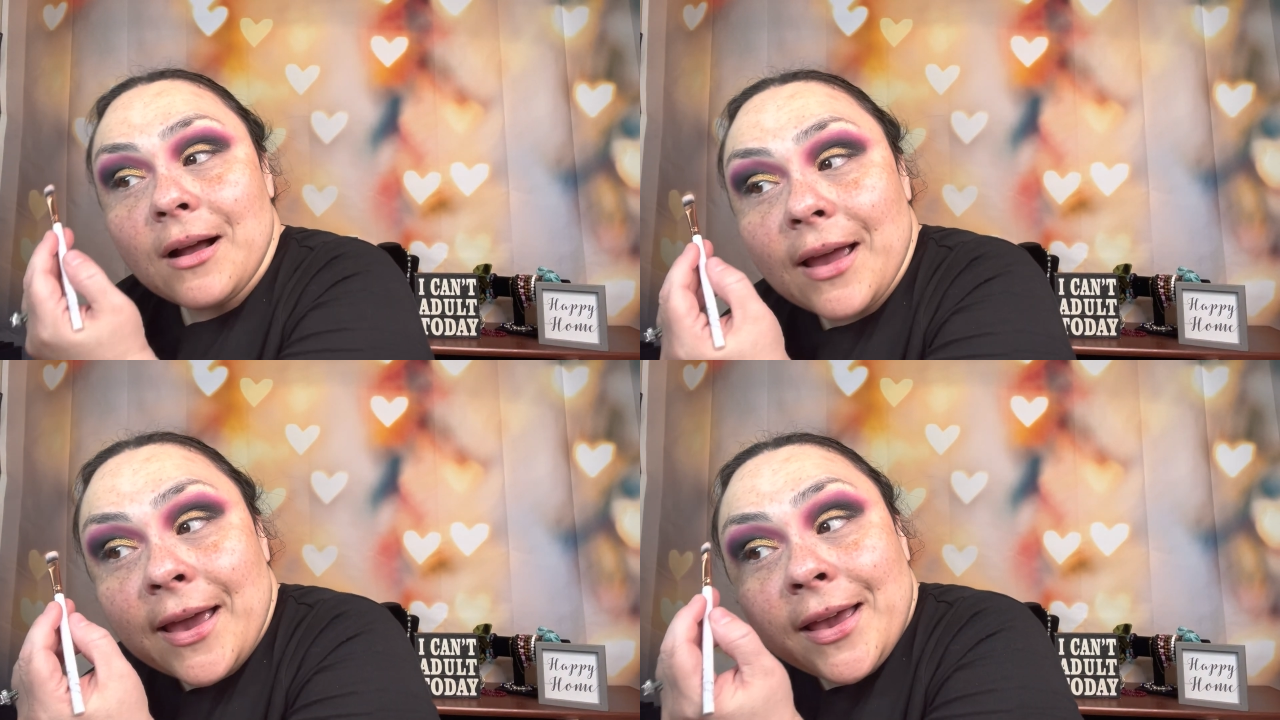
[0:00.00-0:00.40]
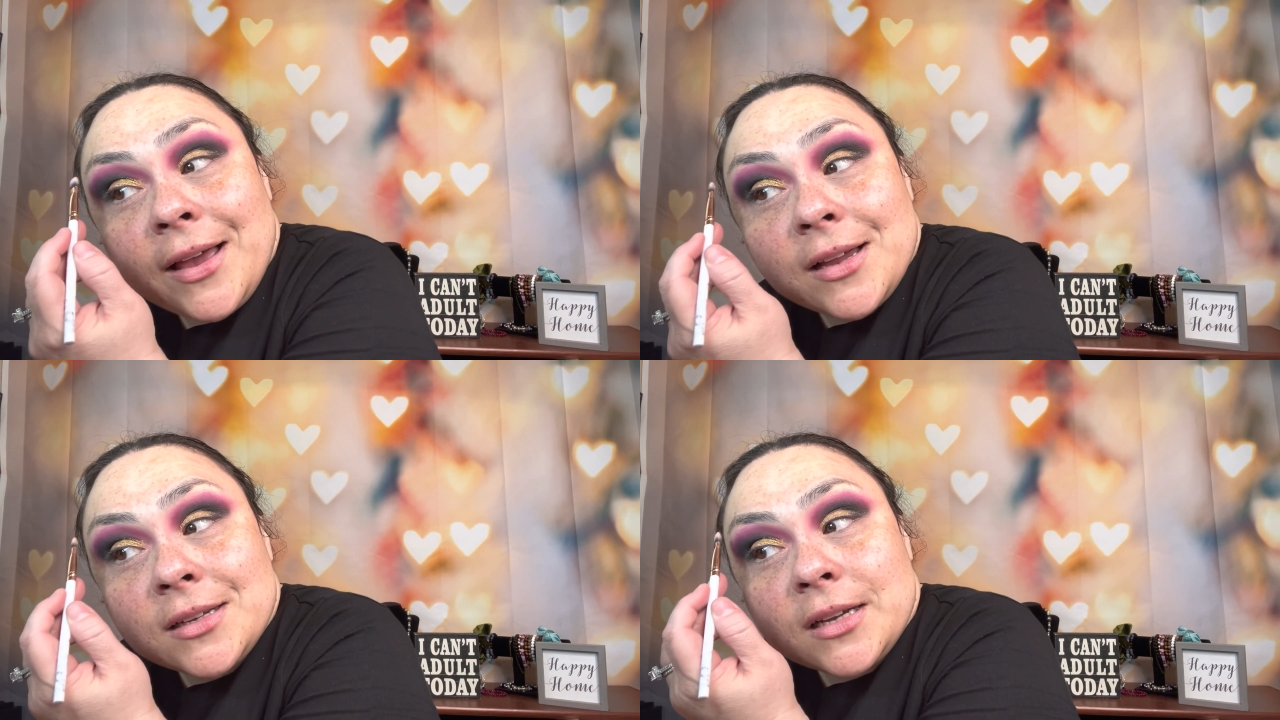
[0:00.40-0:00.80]

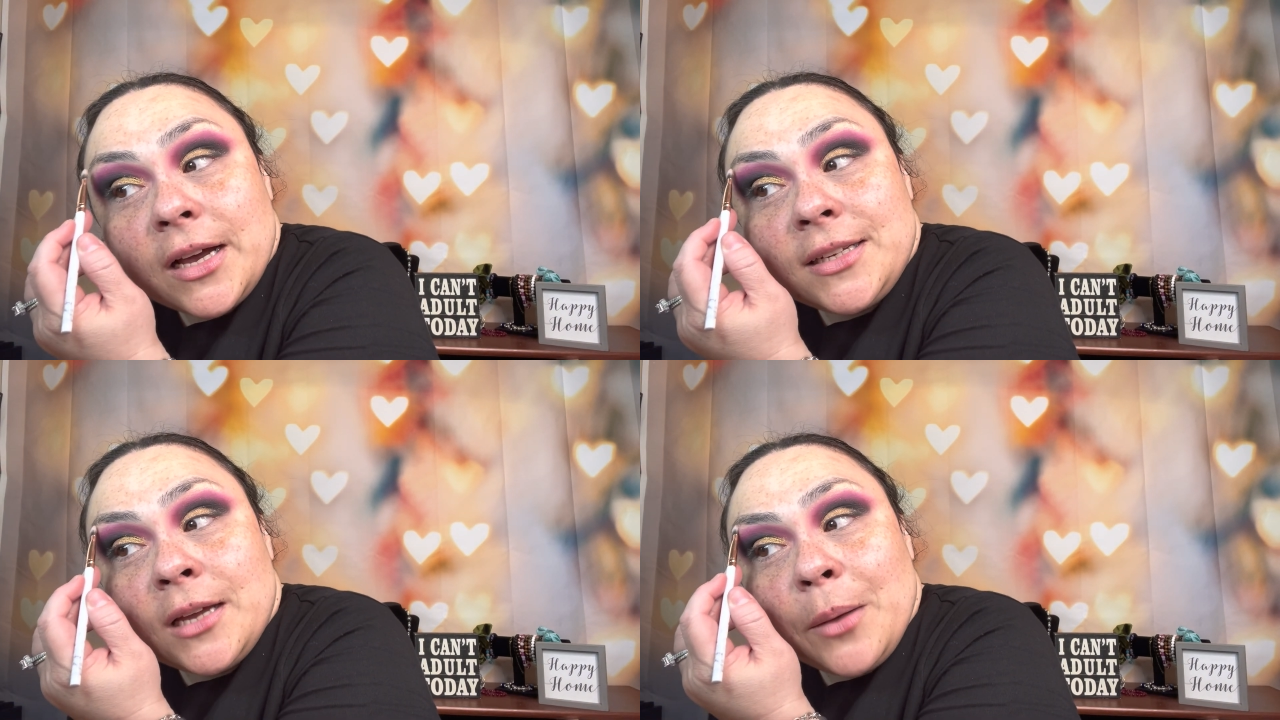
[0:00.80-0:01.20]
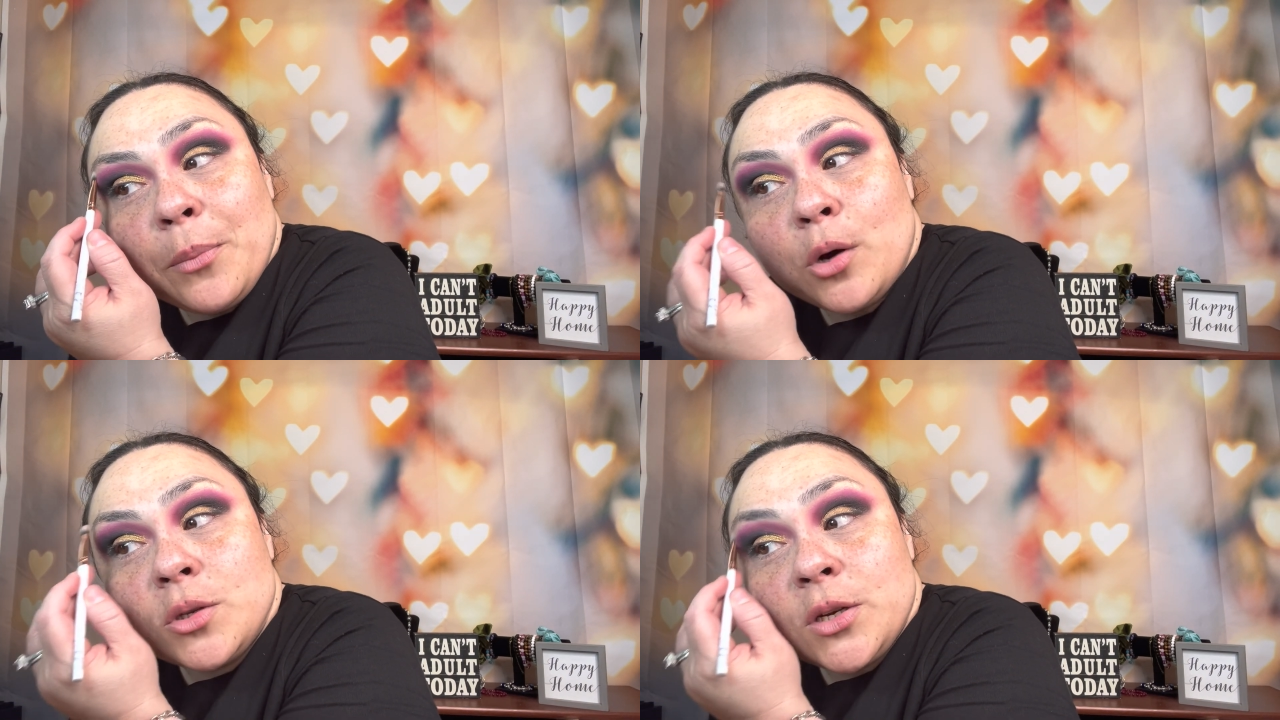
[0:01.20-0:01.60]
and I
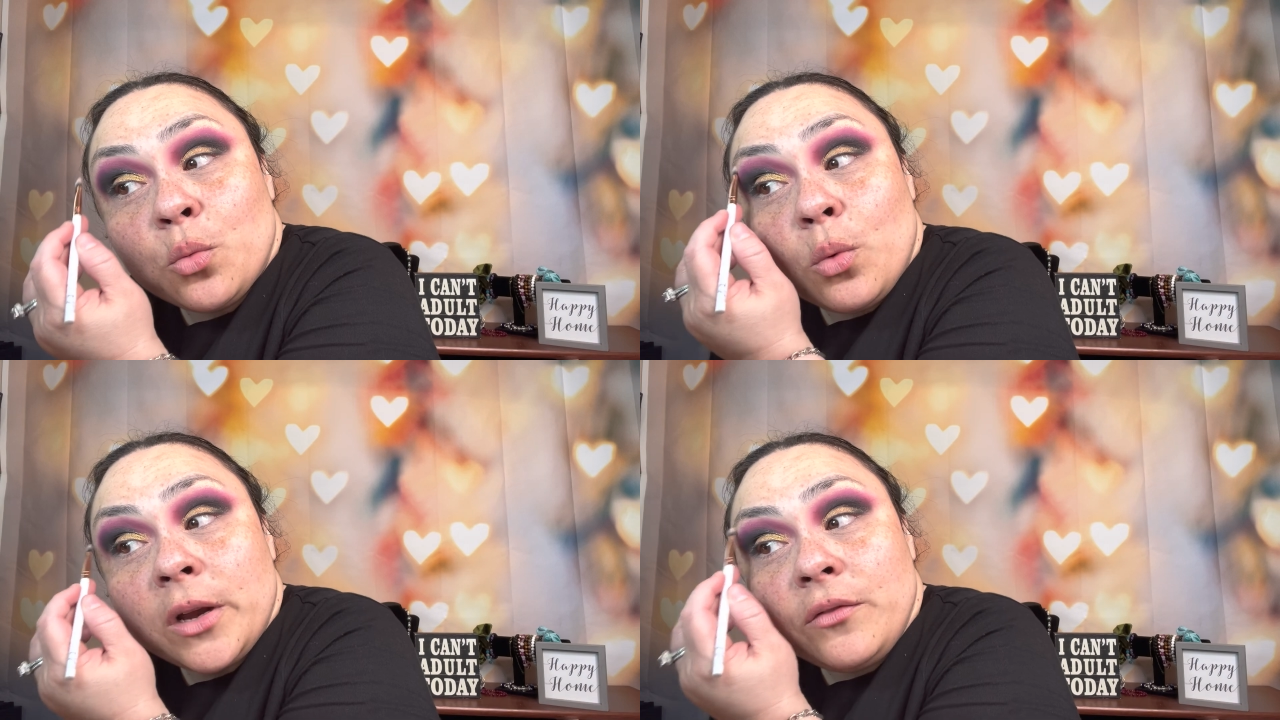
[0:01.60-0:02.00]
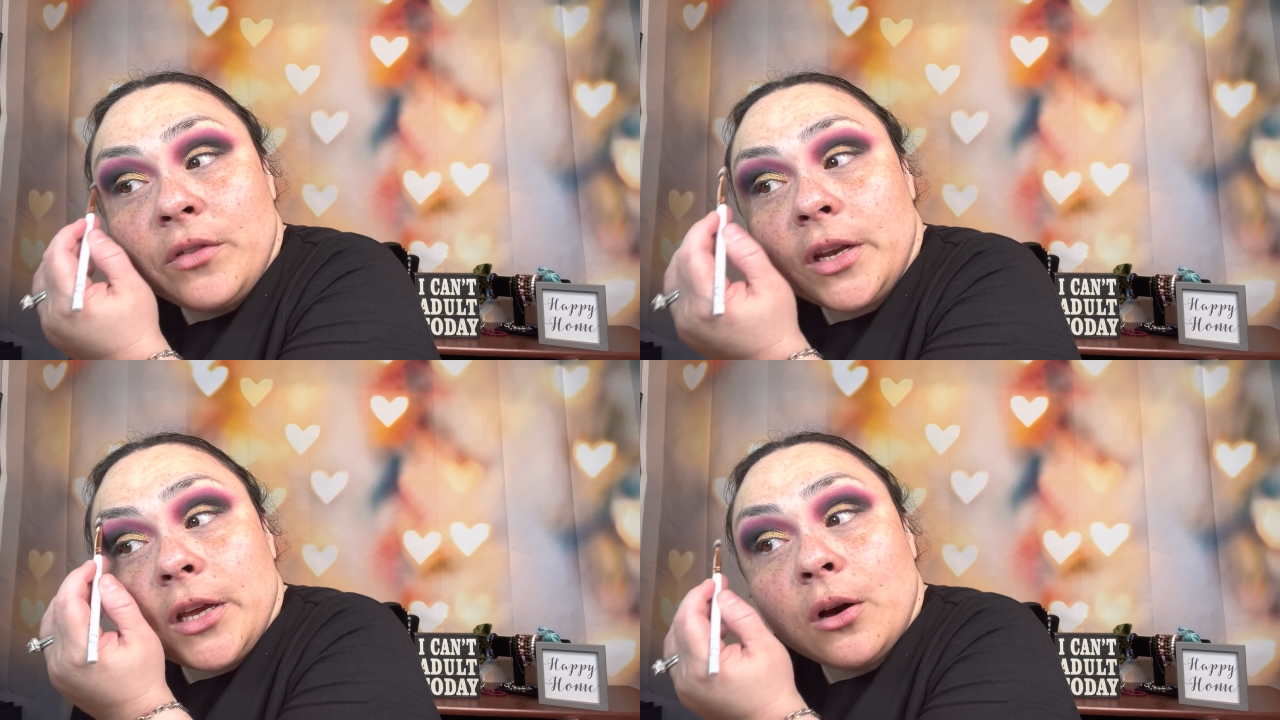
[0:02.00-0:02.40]
posted one
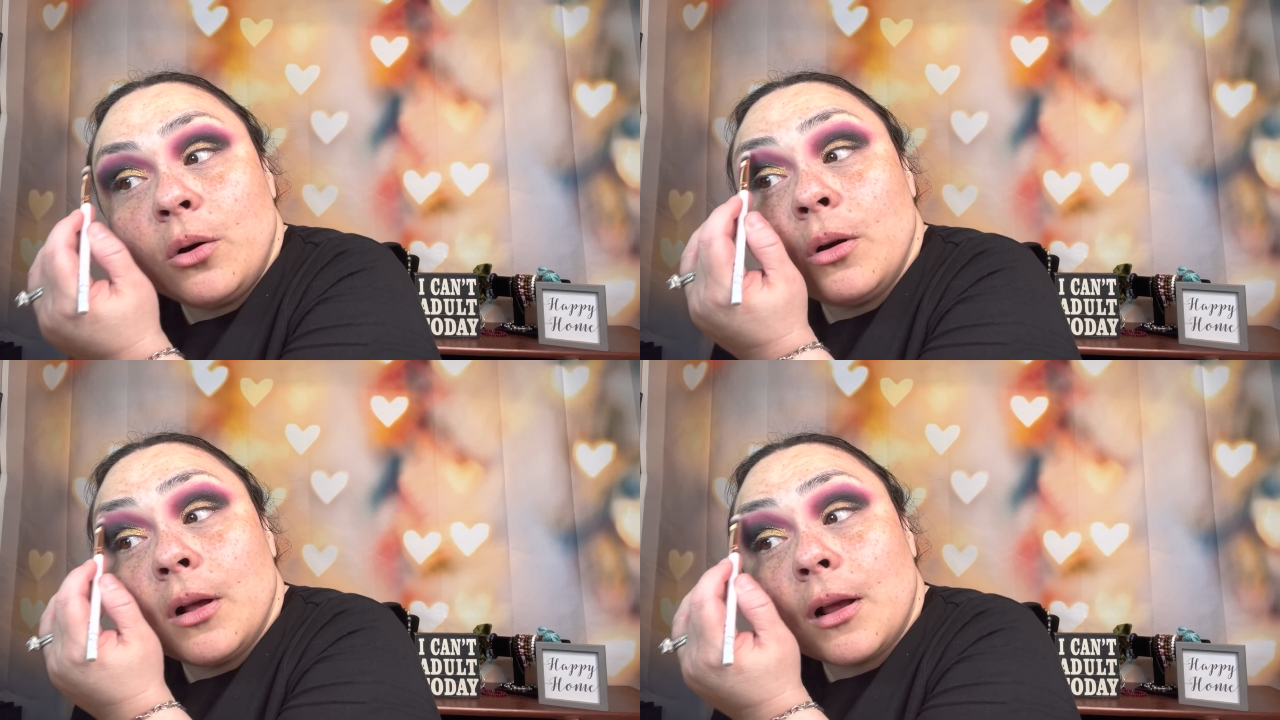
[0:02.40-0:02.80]
video,